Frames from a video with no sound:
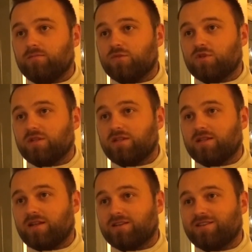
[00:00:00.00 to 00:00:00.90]
Just
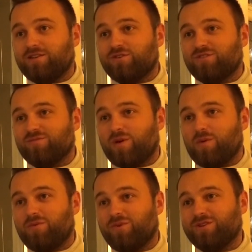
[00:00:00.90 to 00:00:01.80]
like I say, just
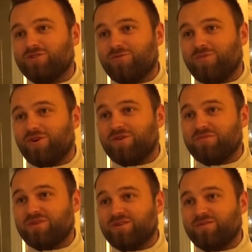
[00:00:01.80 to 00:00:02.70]
maybe one or two more
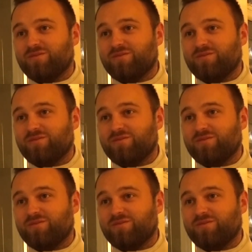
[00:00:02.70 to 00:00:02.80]
and we're